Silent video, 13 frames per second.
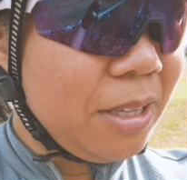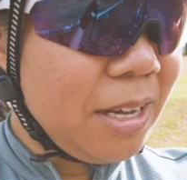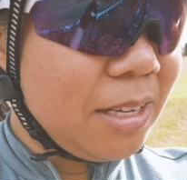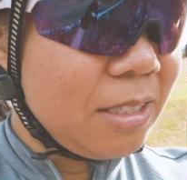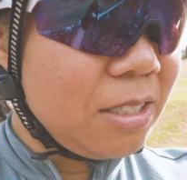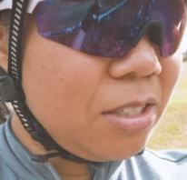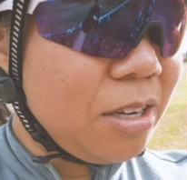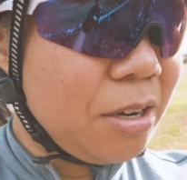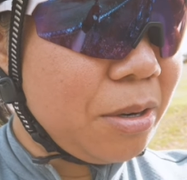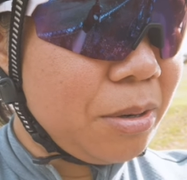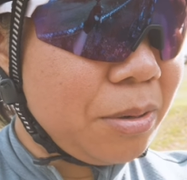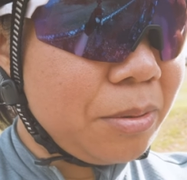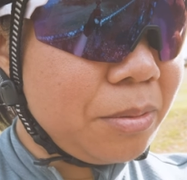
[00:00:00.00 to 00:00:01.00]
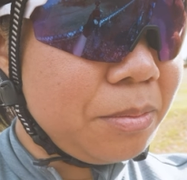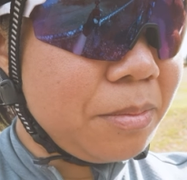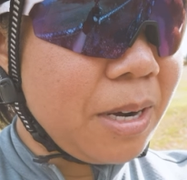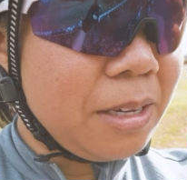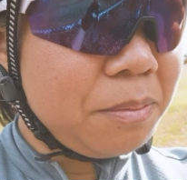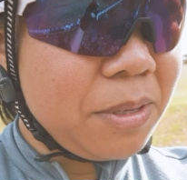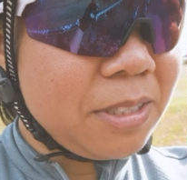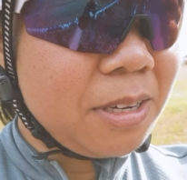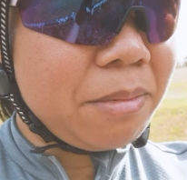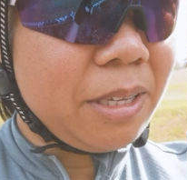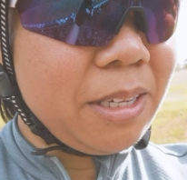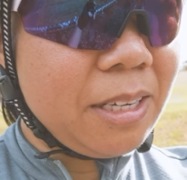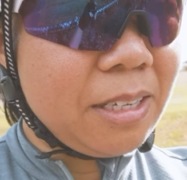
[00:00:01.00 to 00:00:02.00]
with it, so might be
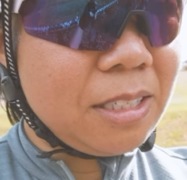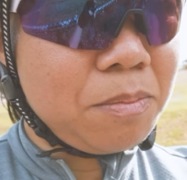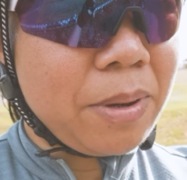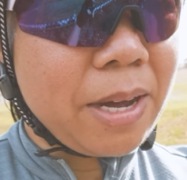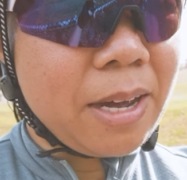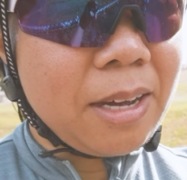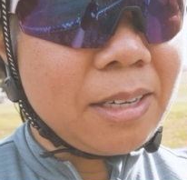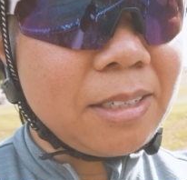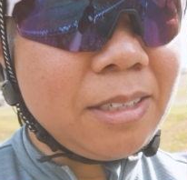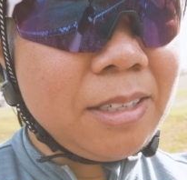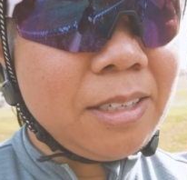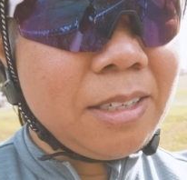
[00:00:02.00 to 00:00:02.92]
something in his bag.